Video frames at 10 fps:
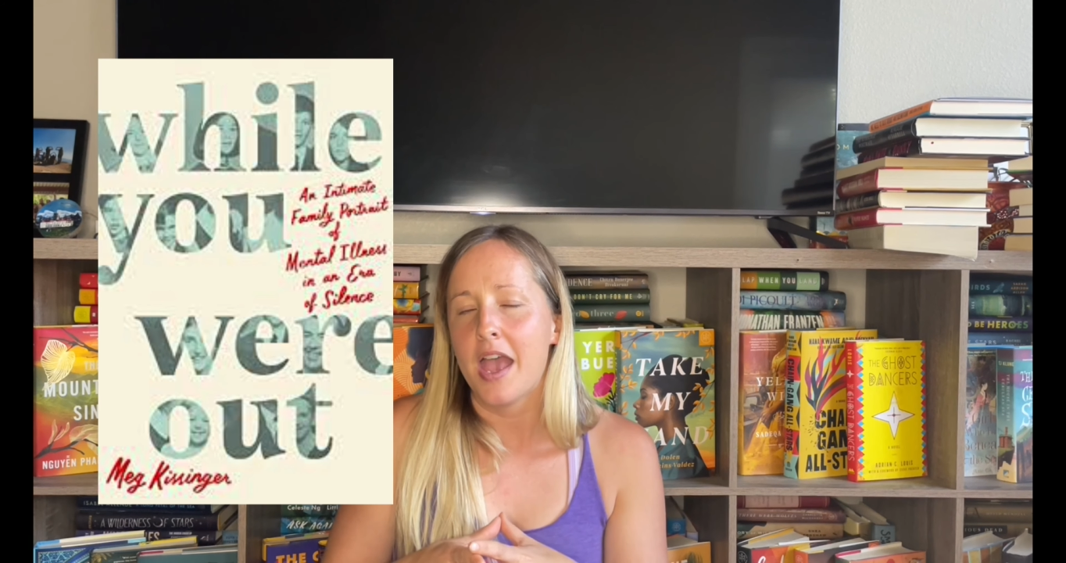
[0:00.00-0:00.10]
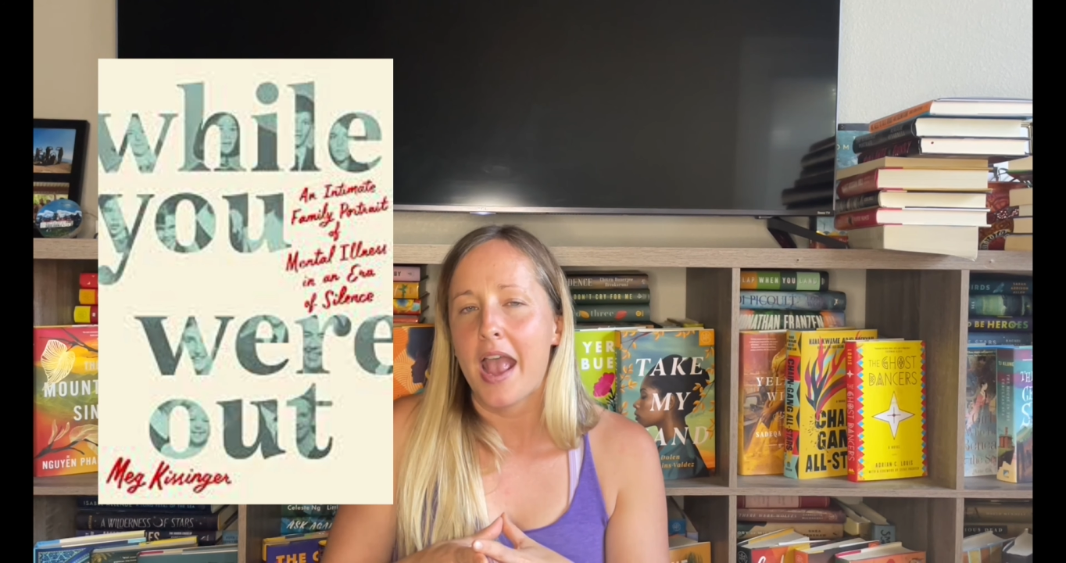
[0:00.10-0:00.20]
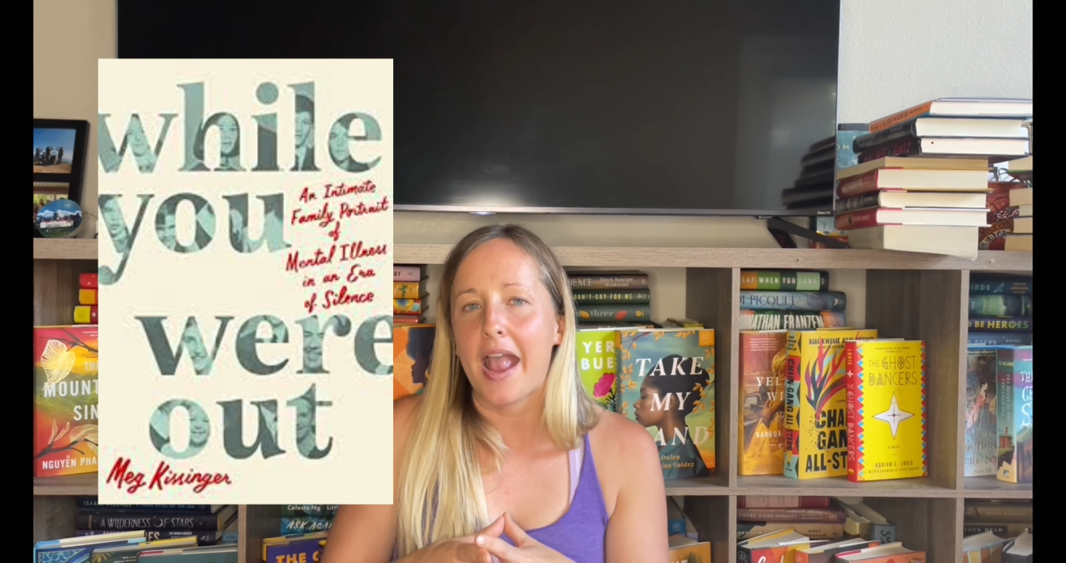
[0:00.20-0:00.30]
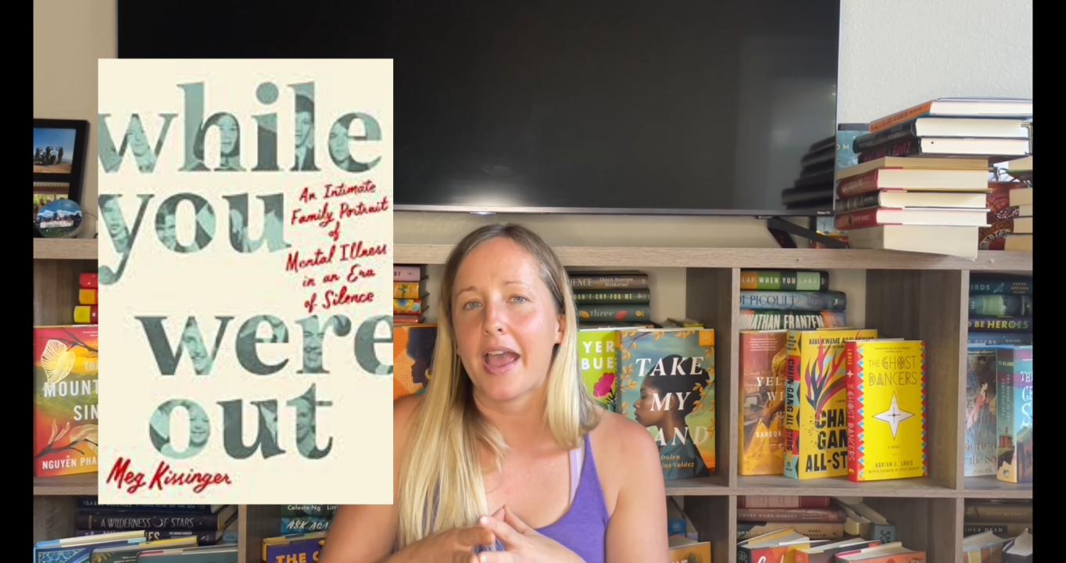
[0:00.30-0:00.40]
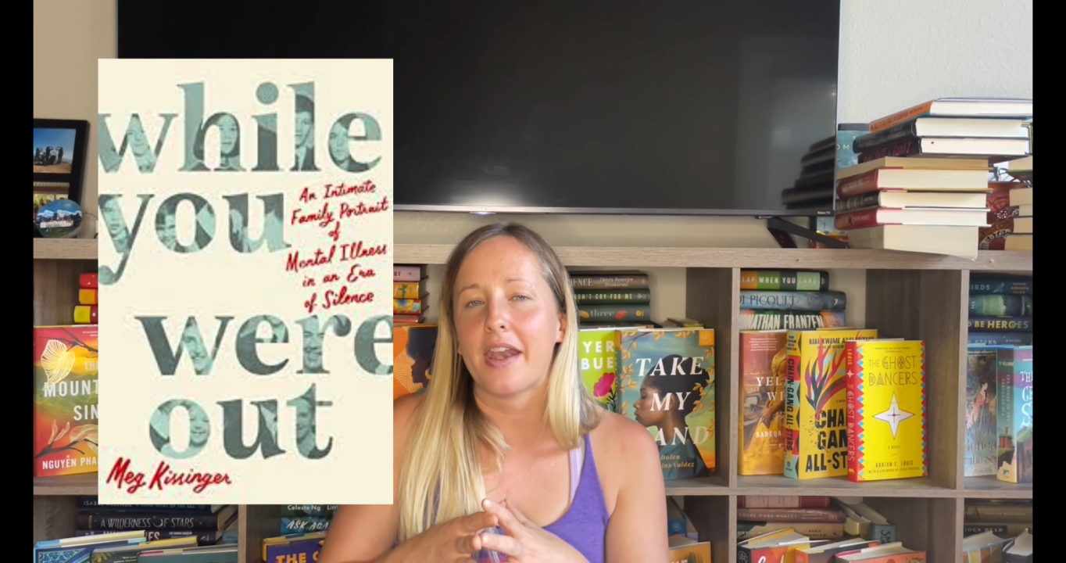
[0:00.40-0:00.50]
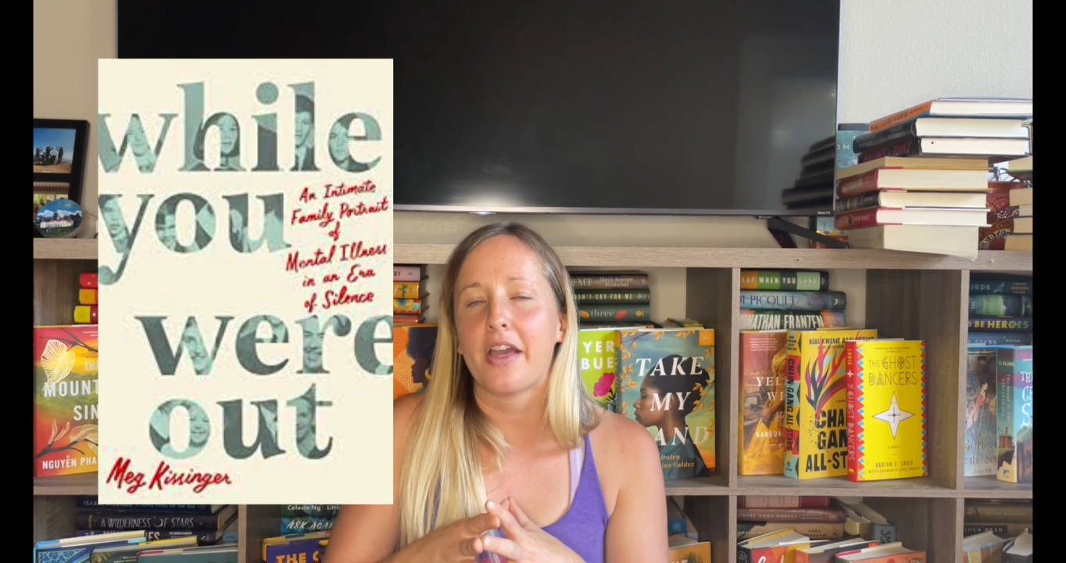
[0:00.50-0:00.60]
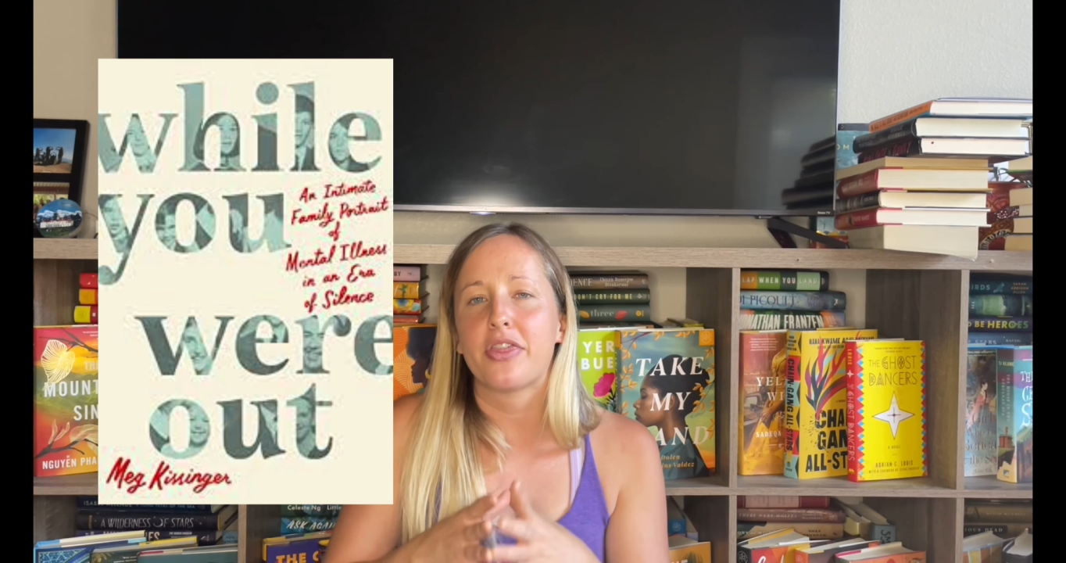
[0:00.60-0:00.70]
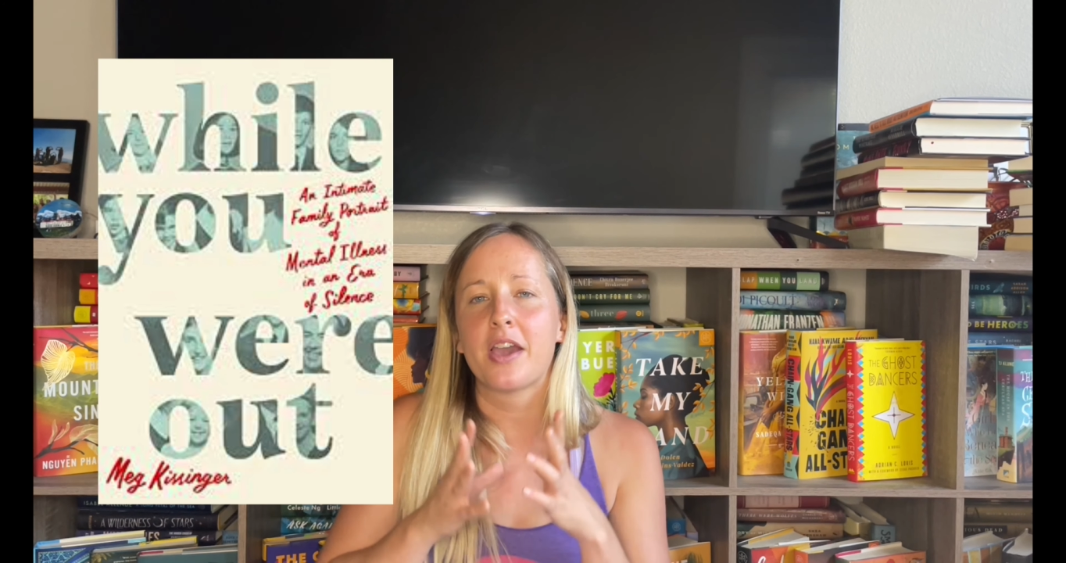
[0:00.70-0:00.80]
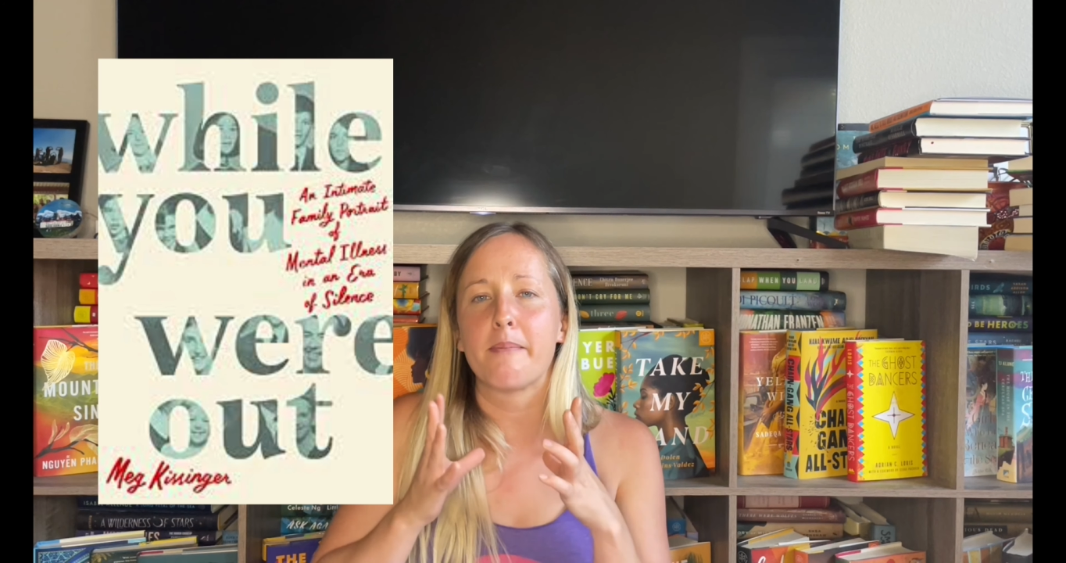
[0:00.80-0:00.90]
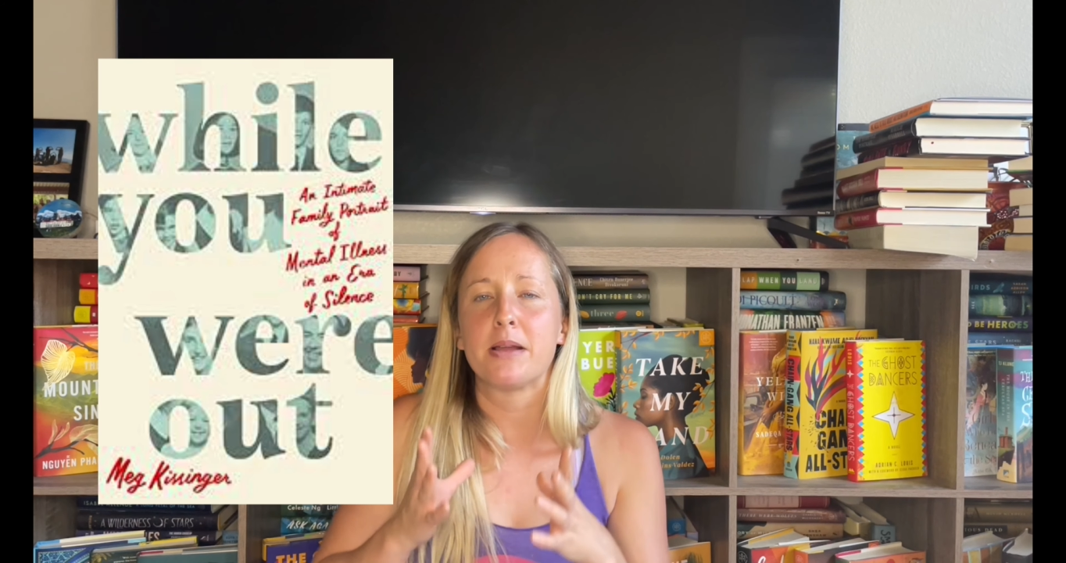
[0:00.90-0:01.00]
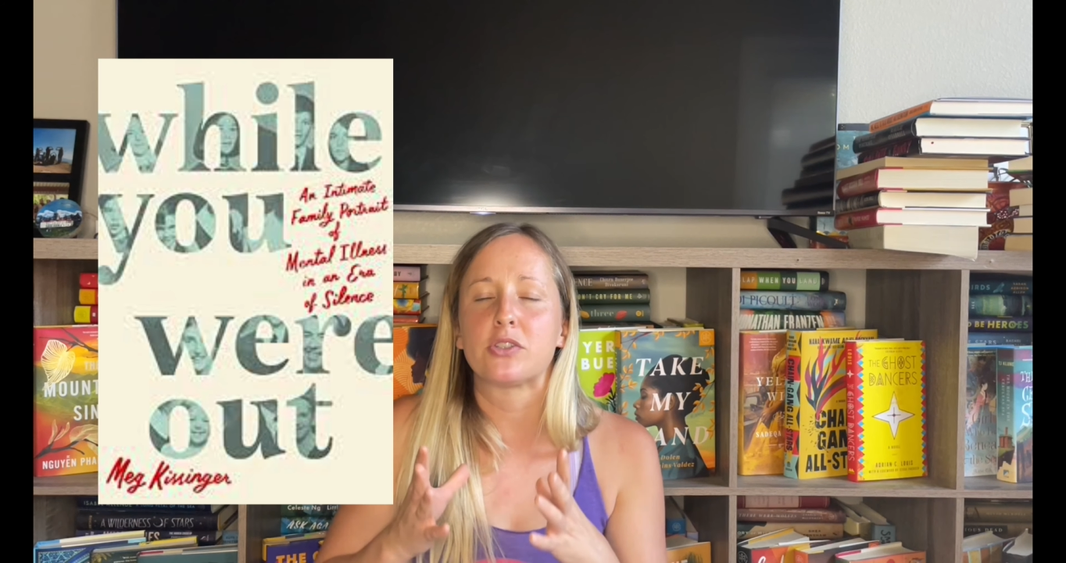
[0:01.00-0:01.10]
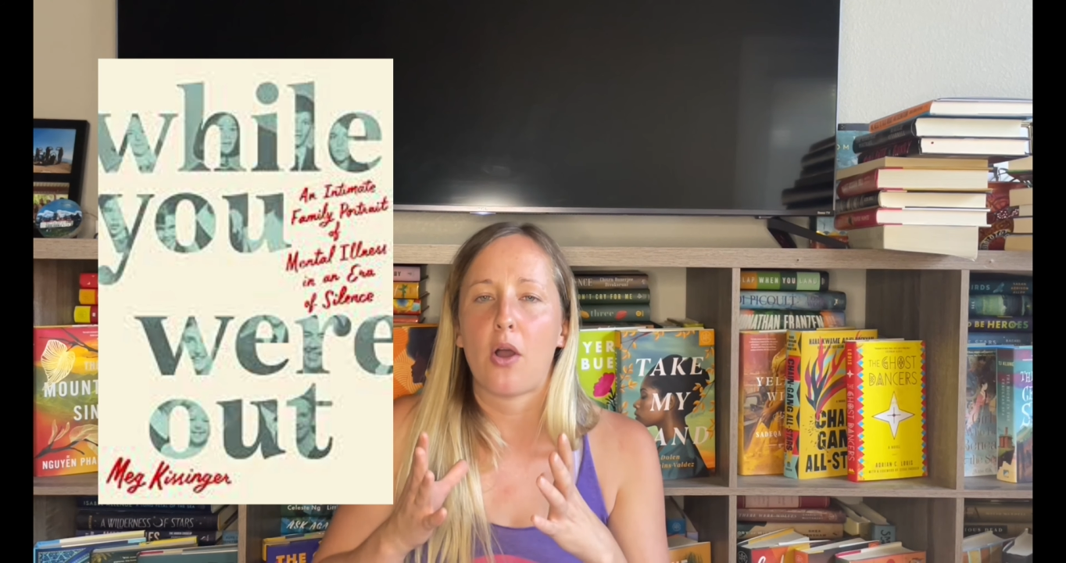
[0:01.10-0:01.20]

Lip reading: And I think mental